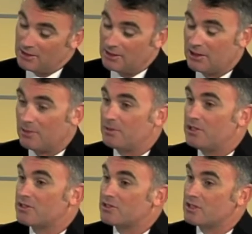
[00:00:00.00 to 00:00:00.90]

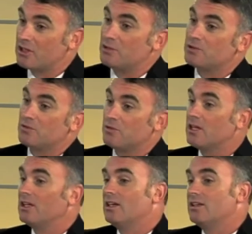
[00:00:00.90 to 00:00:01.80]
companies are slow to
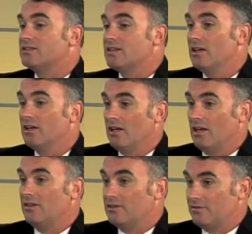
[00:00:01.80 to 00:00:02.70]
realize
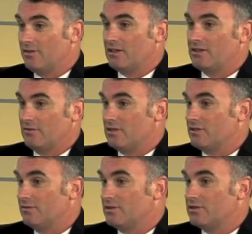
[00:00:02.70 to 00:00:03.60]
the effectiveness
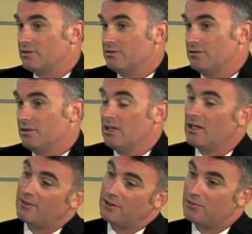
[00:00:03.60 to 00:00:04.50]
of this tool.
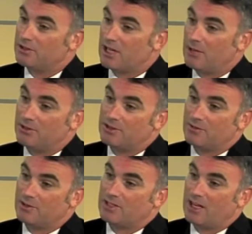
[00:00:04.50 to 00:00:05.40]
I think when tablets
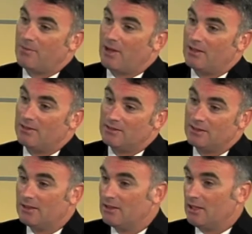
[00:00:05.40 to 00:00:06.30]
first came out
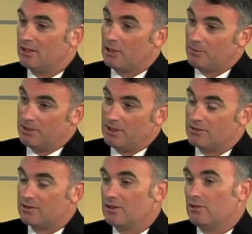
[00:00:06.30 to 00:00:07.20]
a couple of
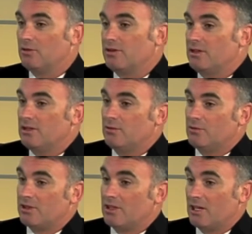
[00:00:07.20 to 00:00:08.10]
years ago with the
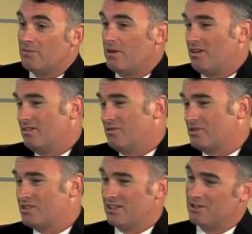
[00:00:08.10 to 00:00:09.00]
iPad, they were
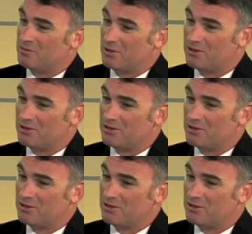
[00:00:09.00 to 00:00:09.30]
seen as more